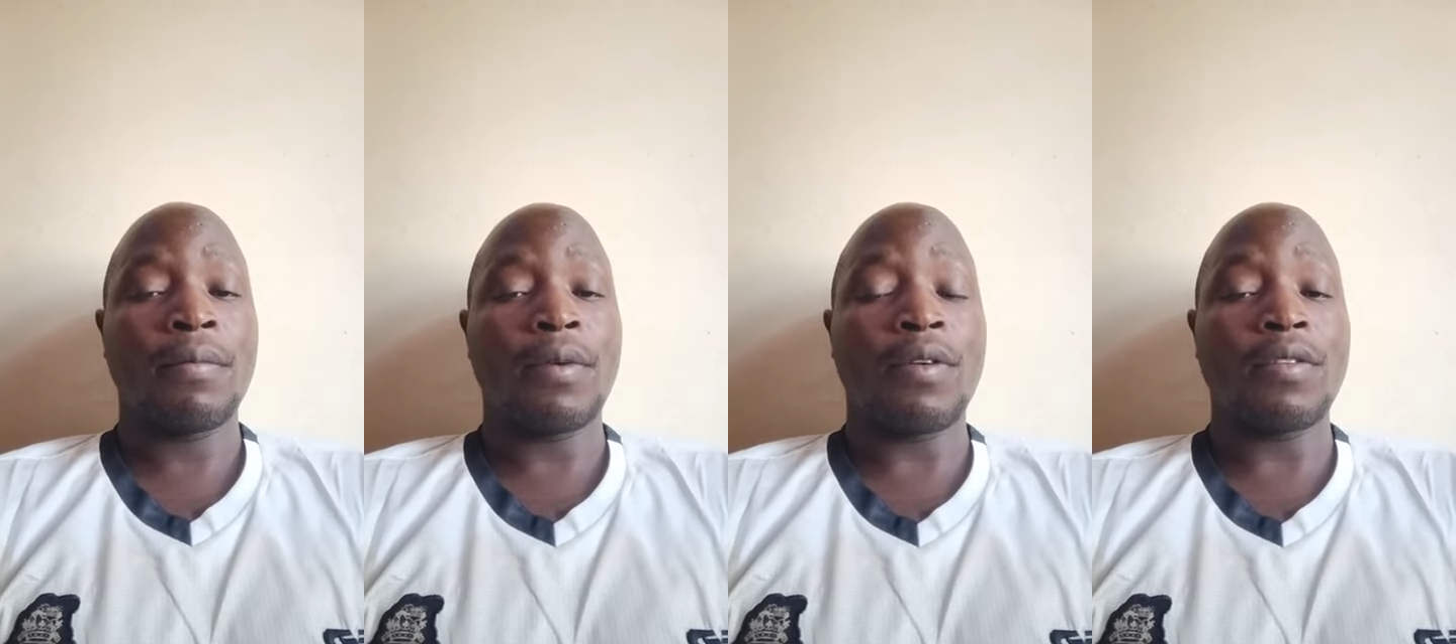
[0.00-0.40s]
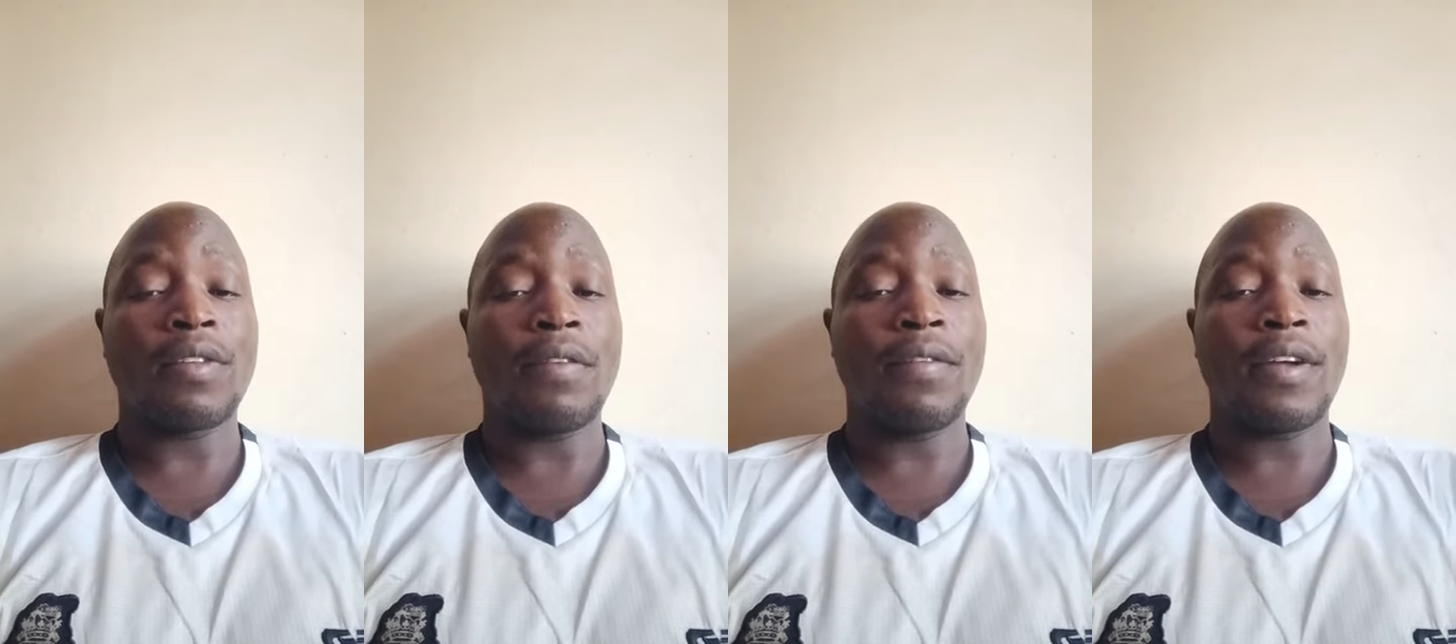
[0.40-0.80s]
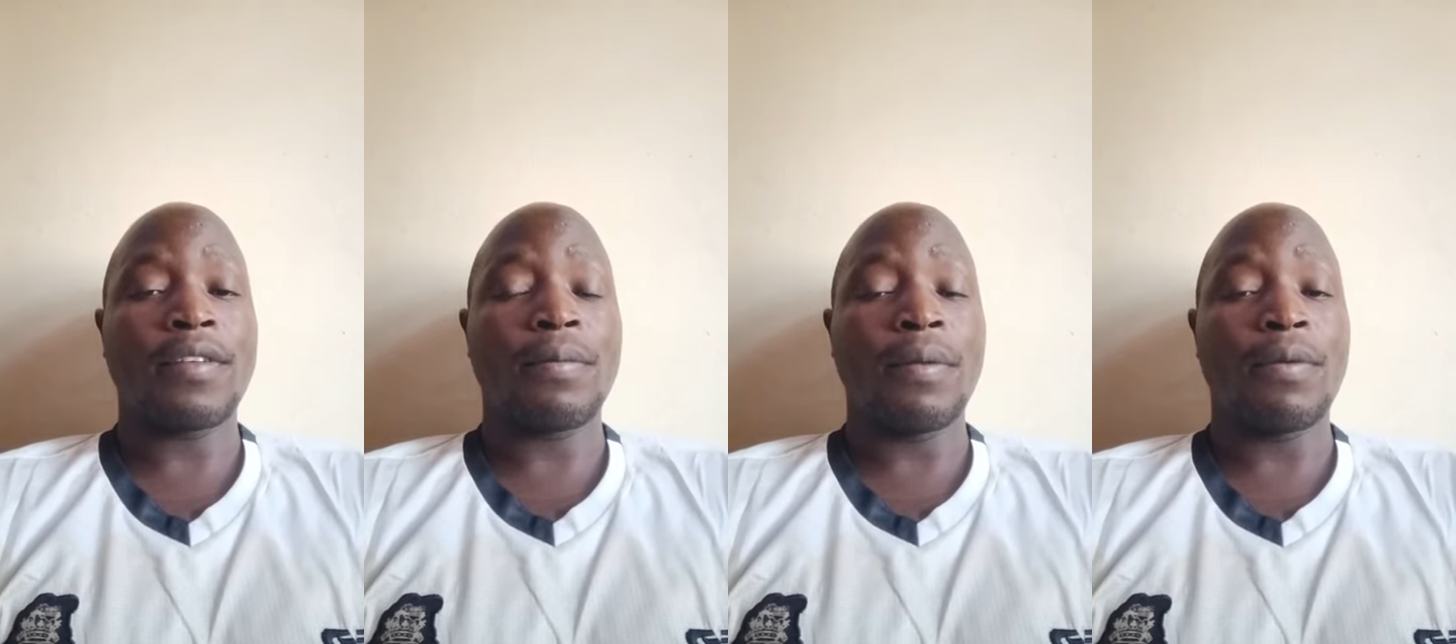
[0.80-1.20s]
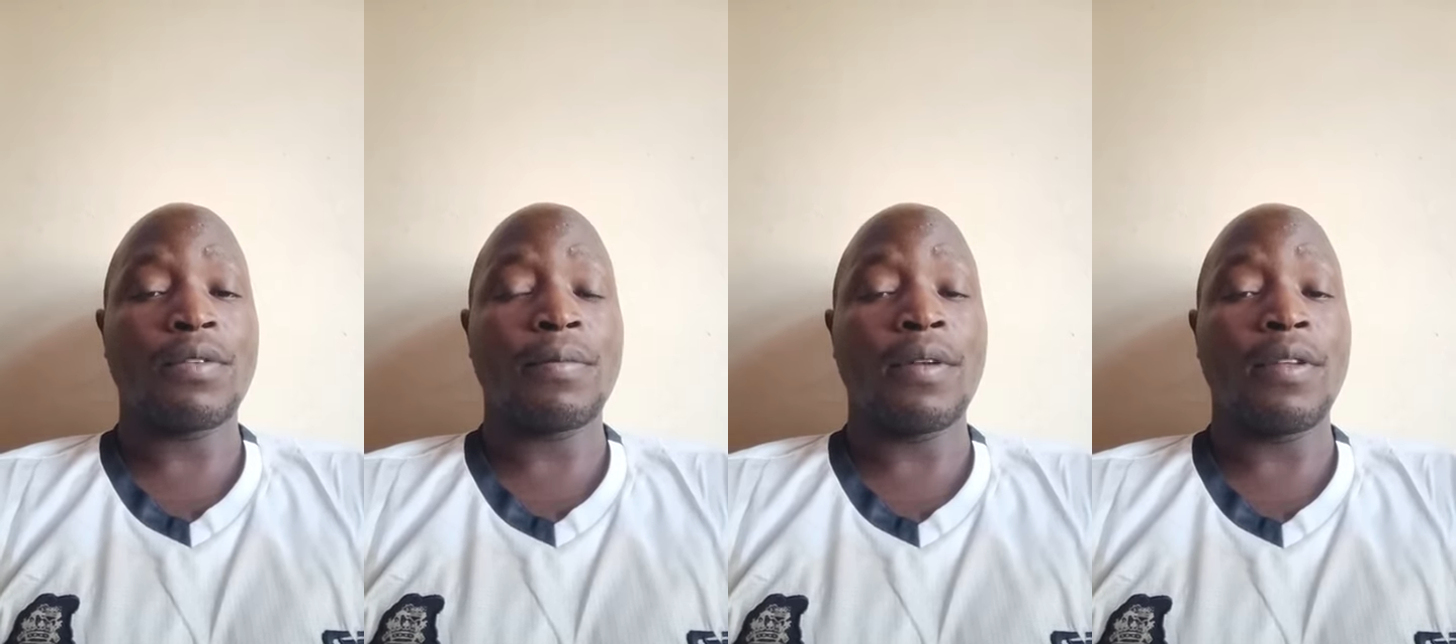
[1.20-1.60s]
because Africans
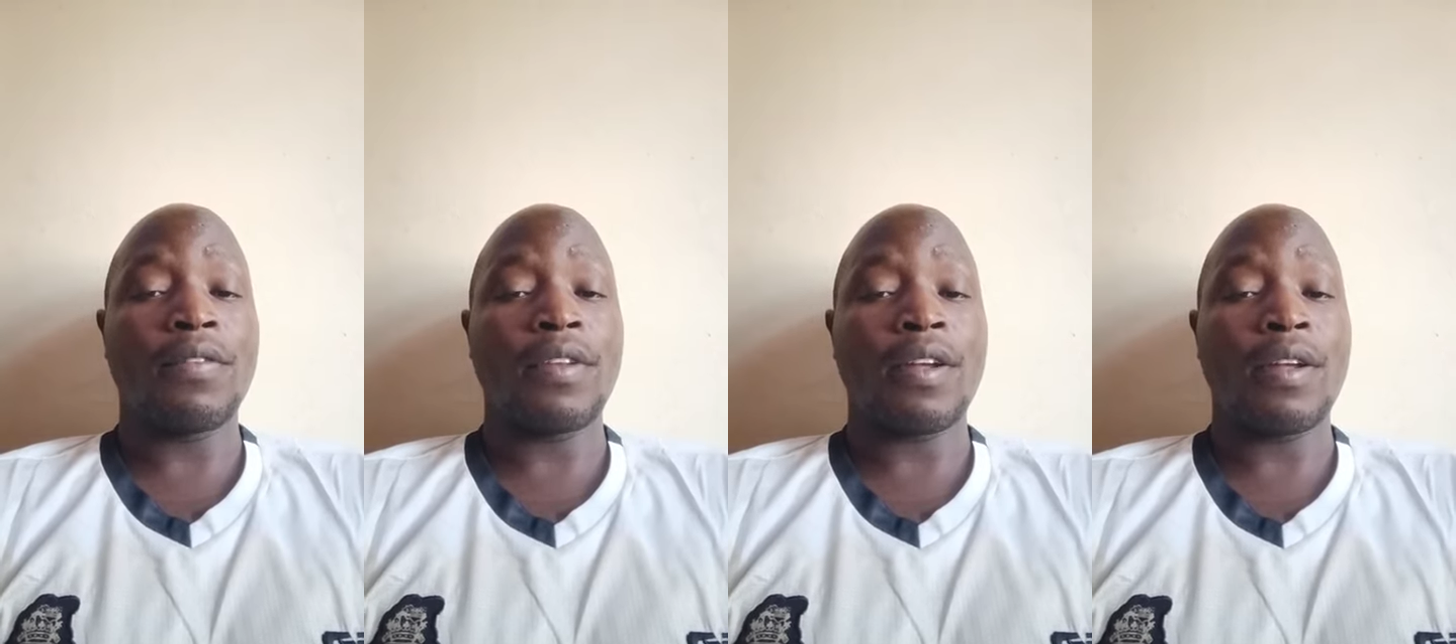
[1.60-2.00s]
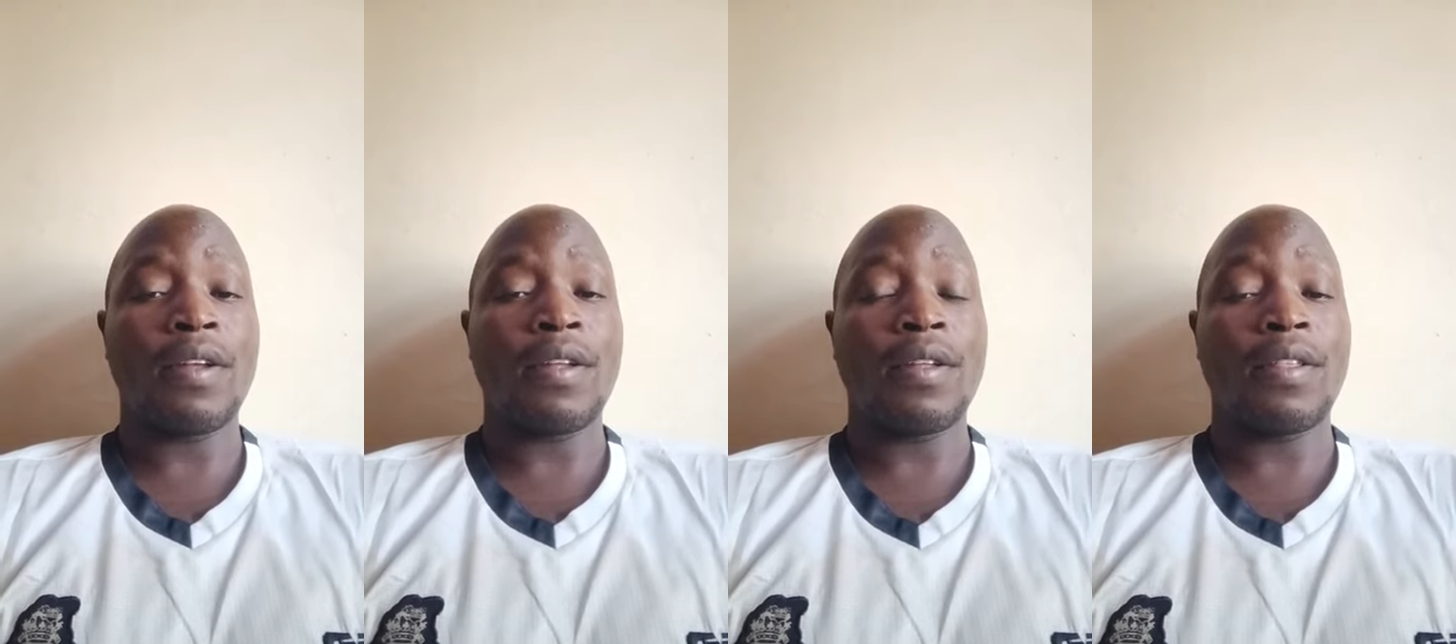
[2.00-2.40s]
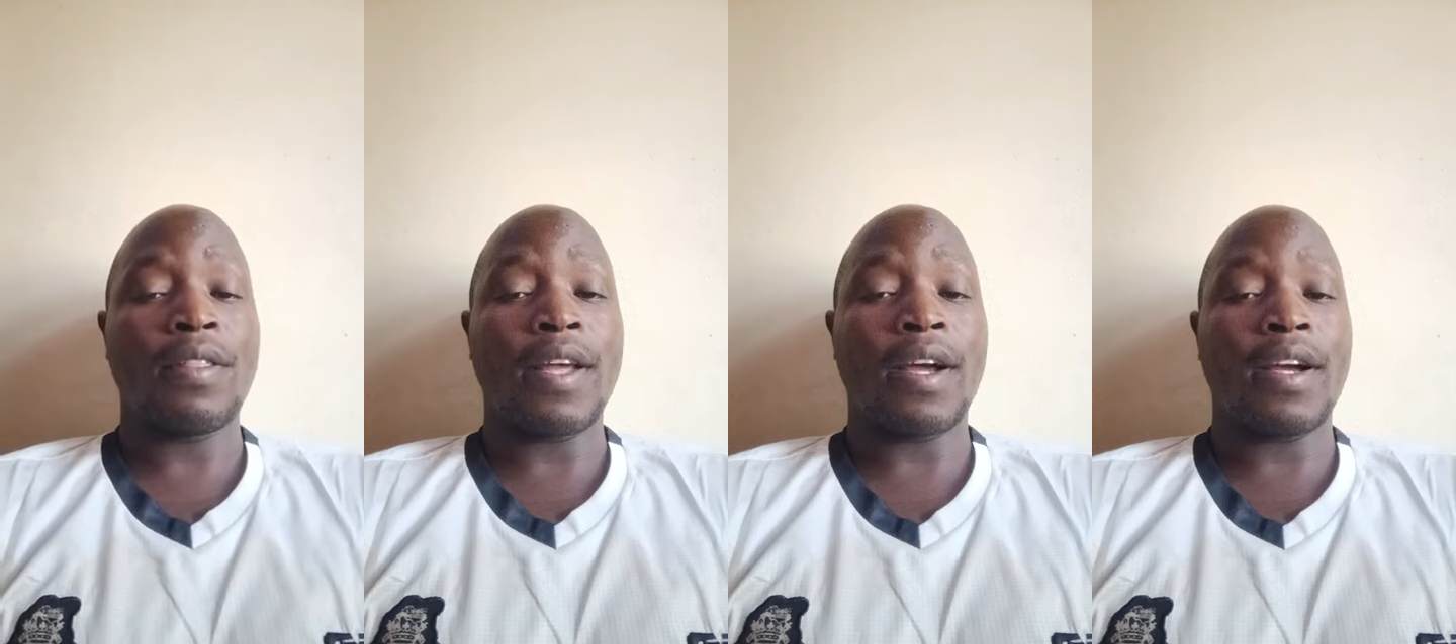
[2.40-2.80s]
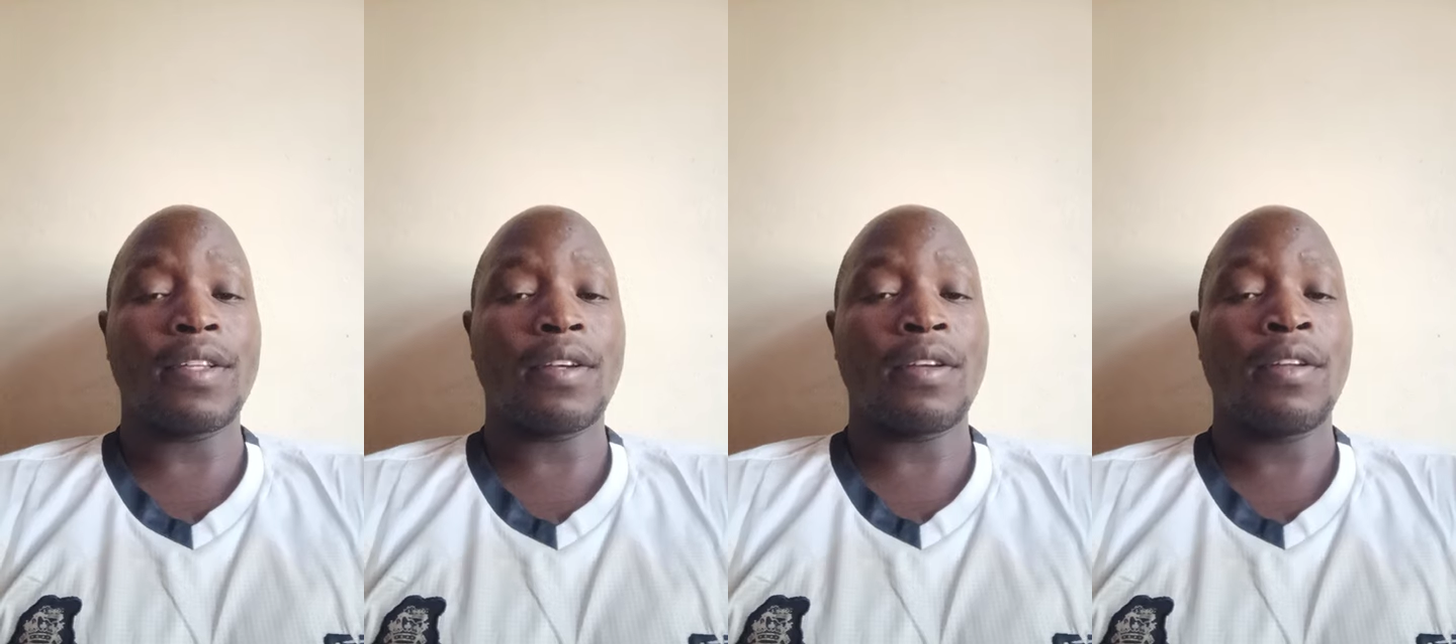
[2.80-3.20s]
peoples believes in their
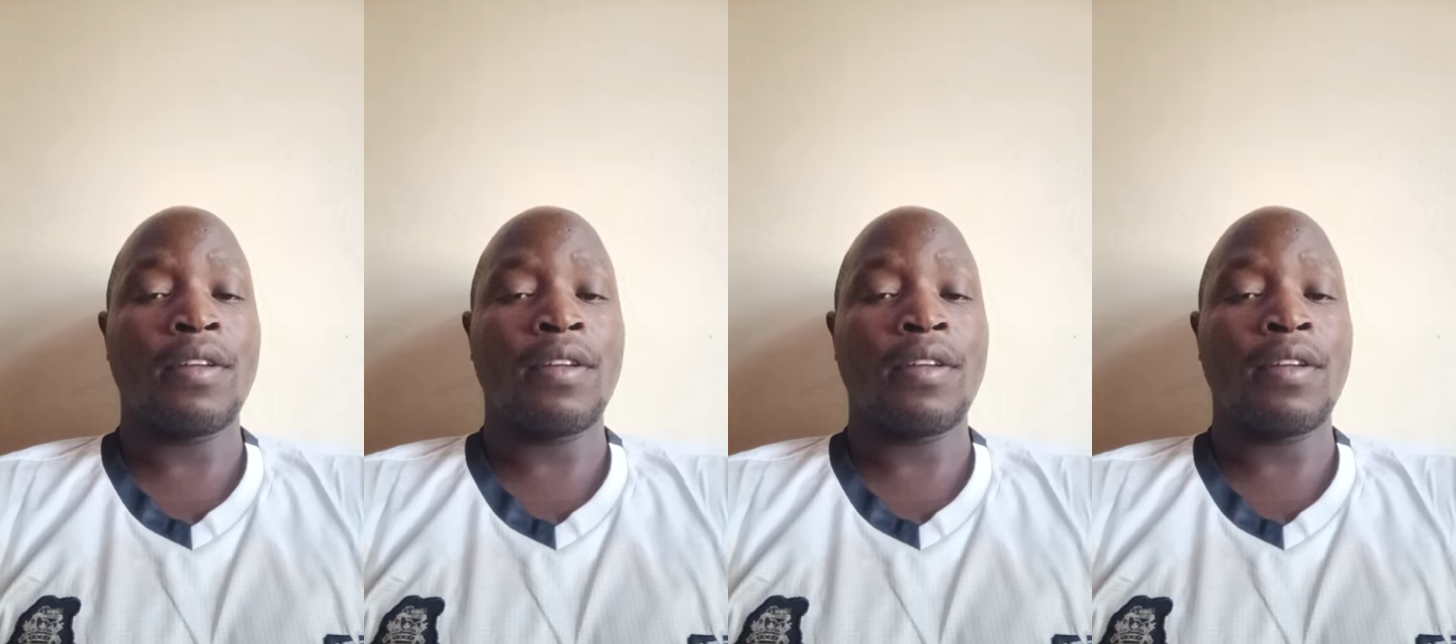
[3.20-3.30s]
culture,